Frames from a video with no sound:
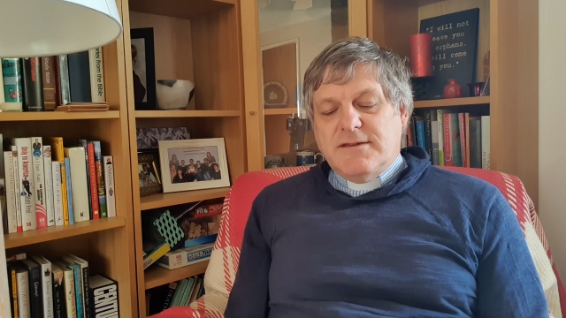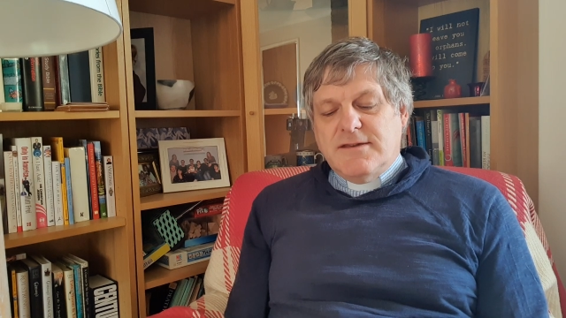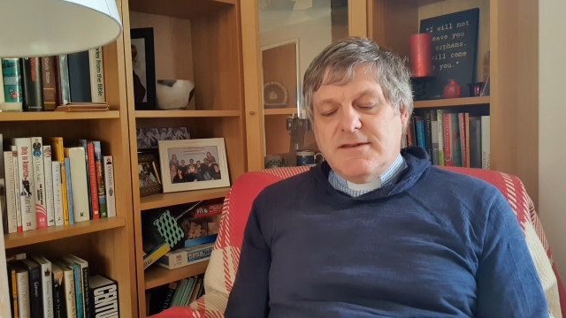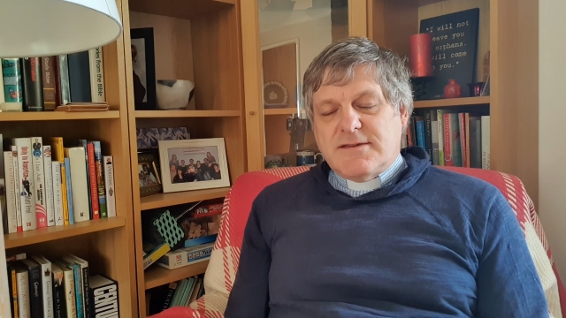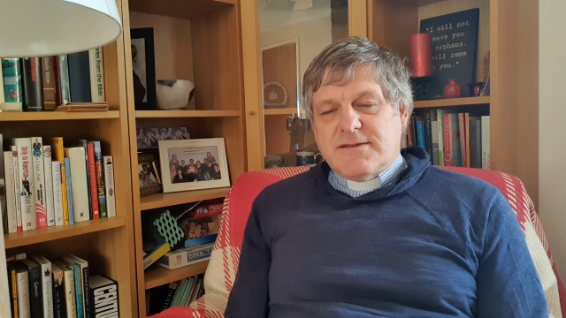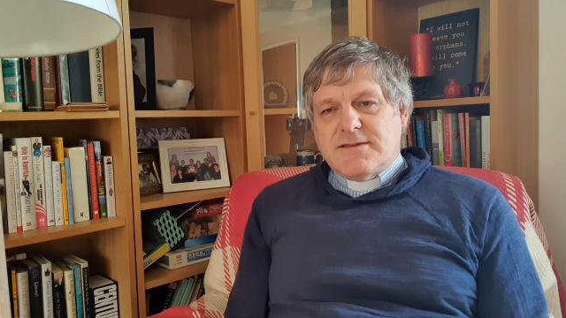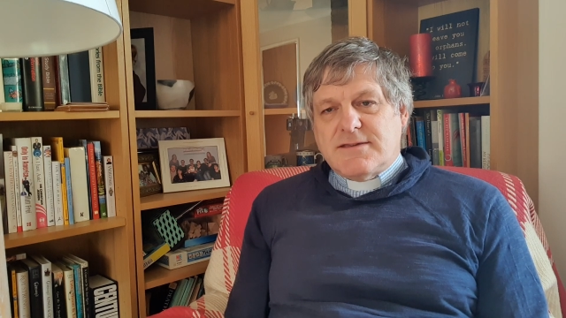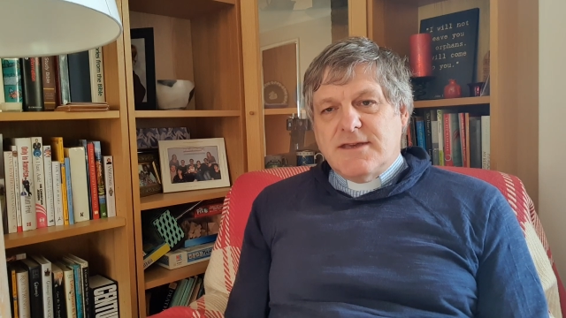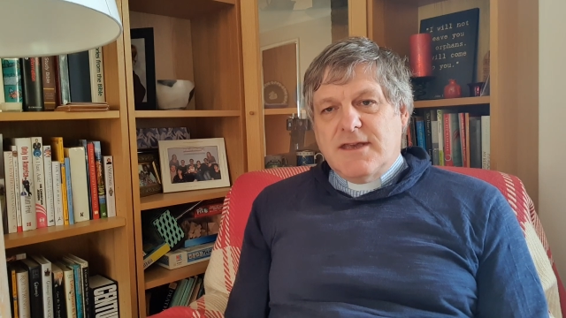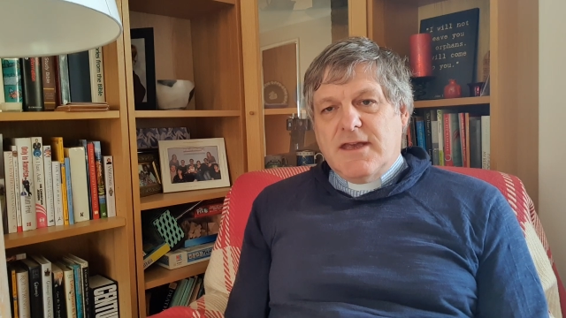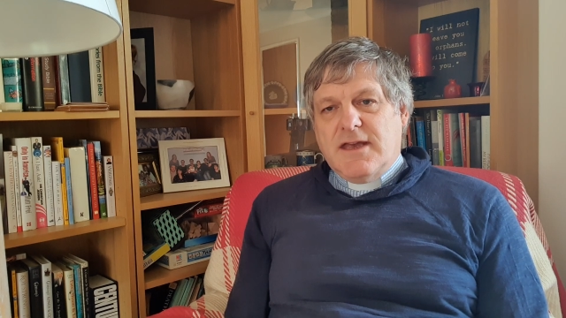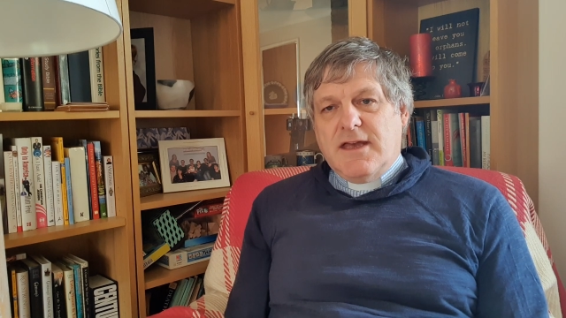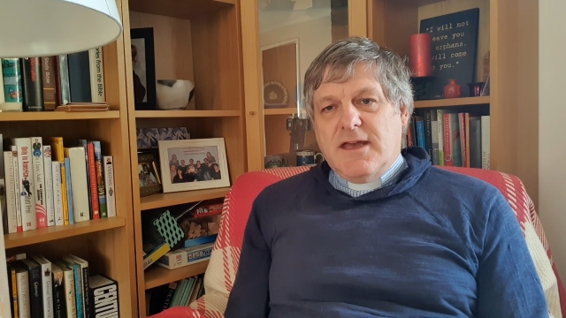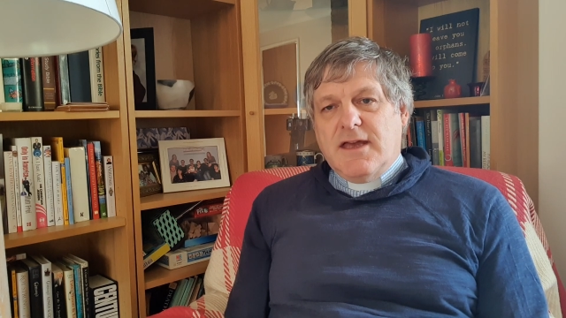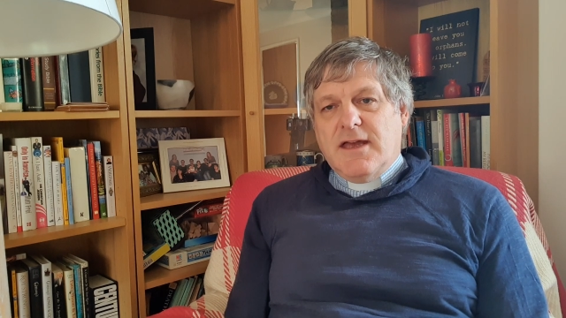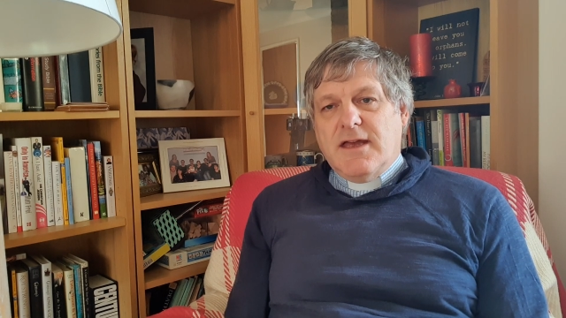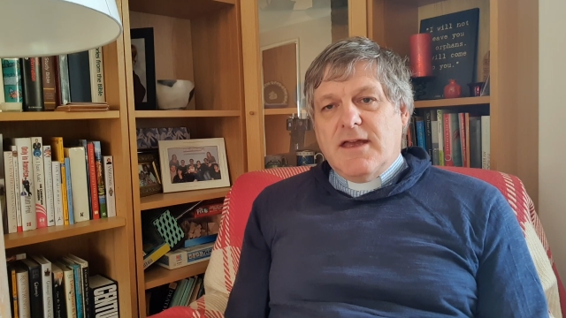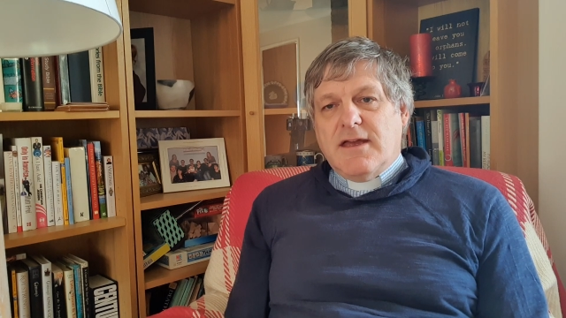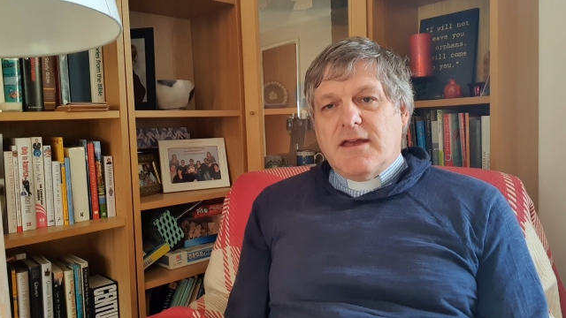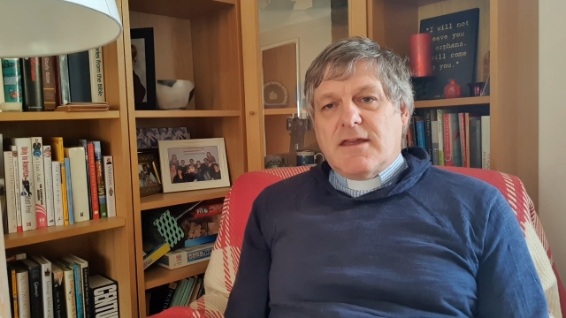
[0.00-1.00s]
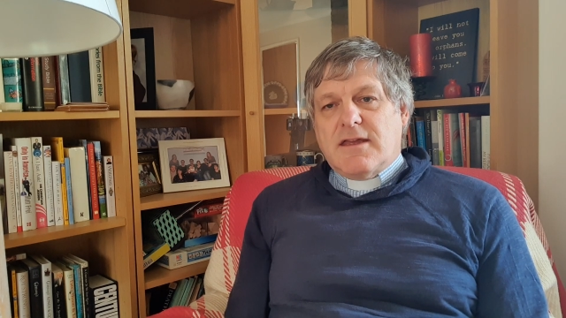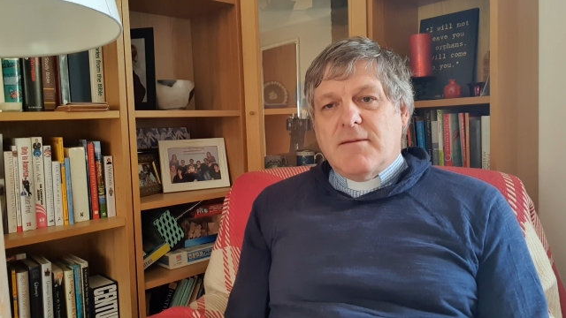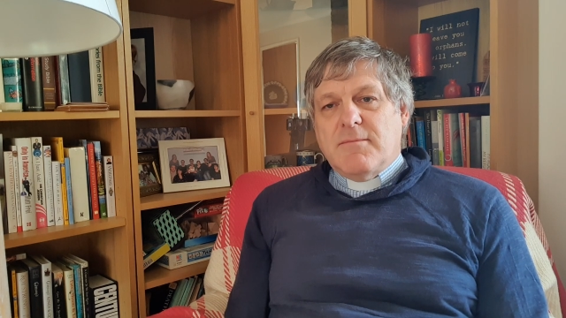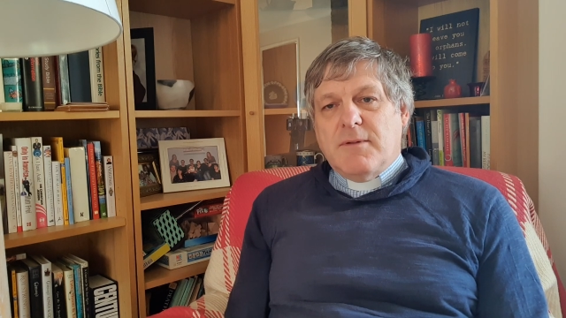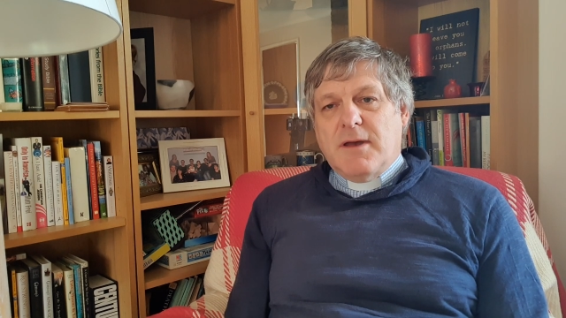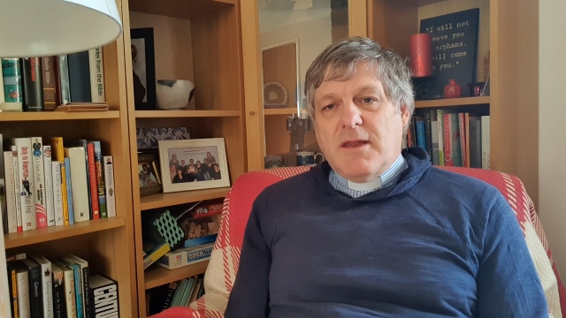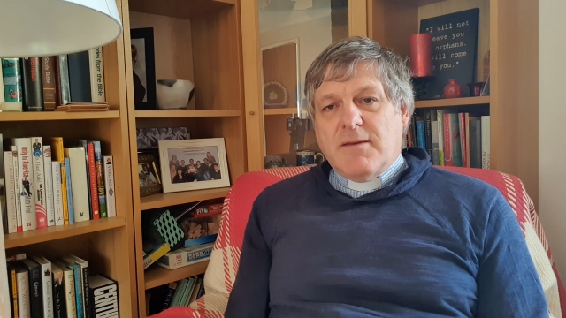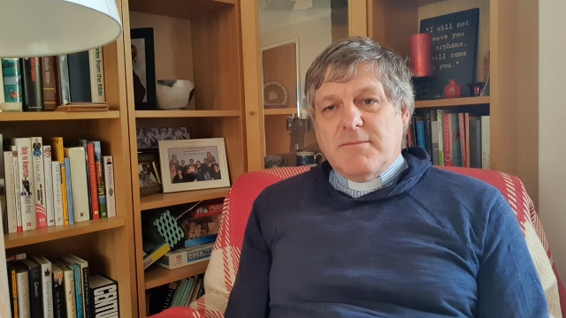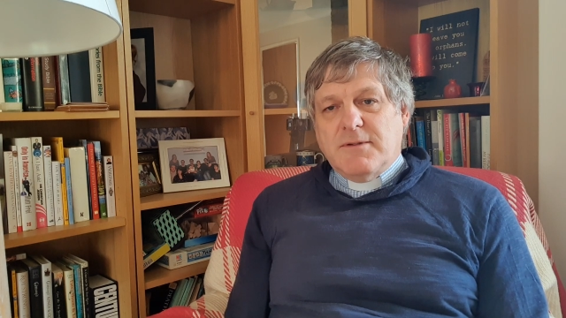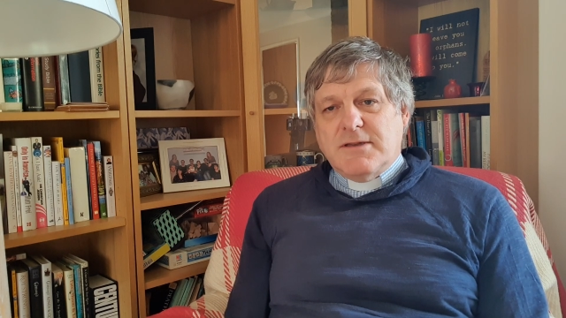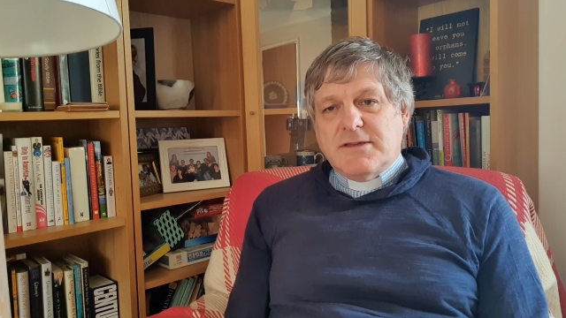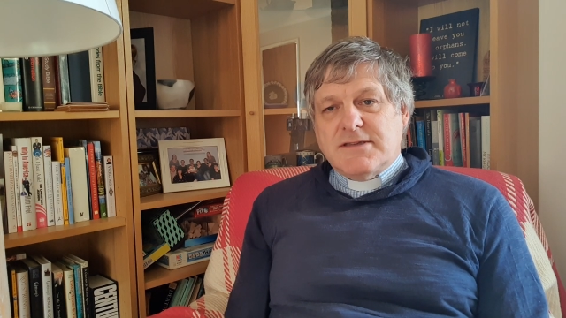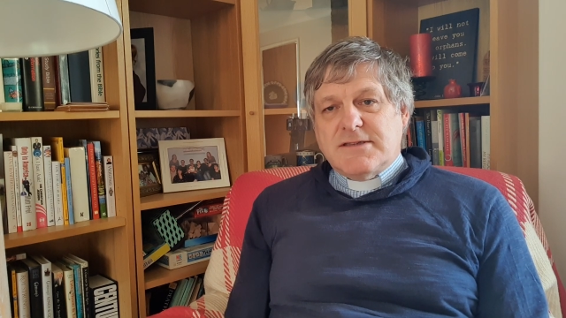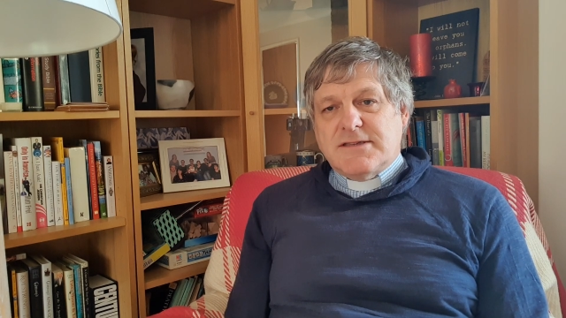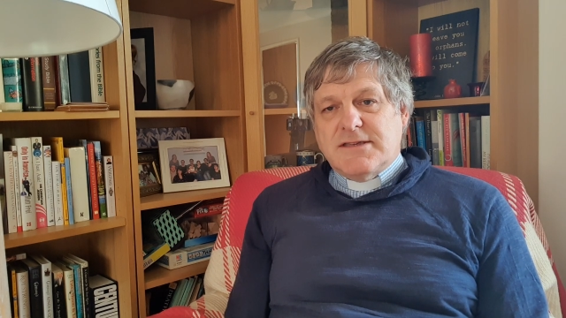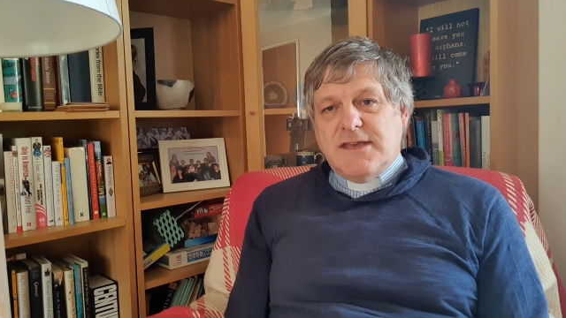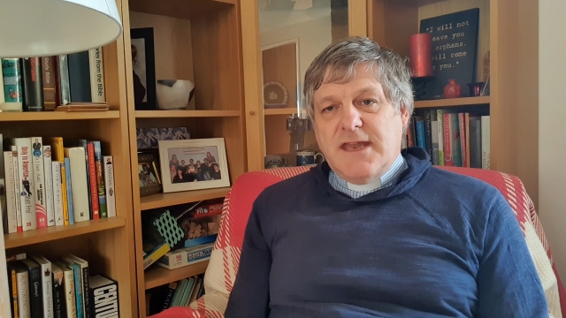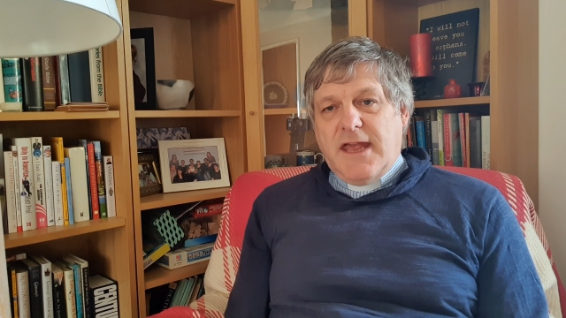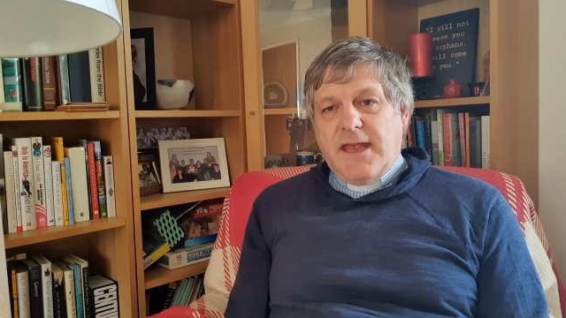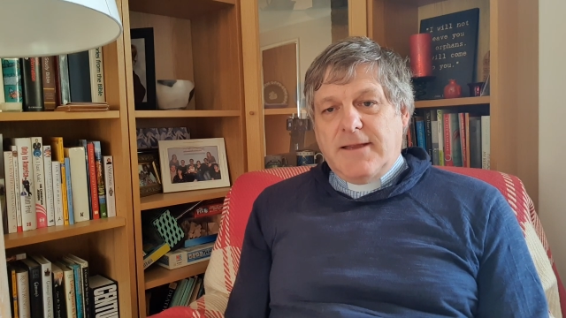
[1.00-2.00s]
this commandment
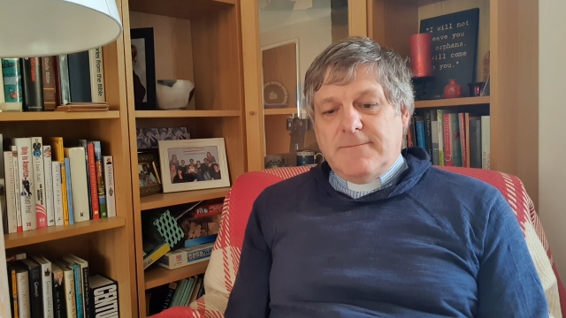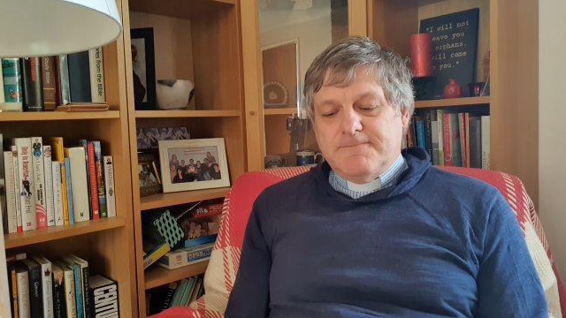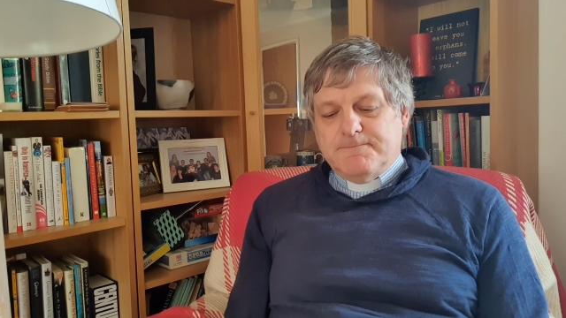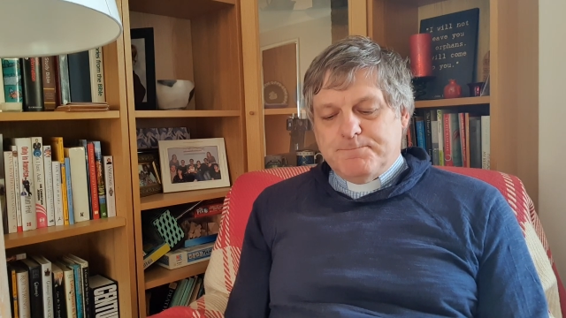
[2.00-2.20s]
today.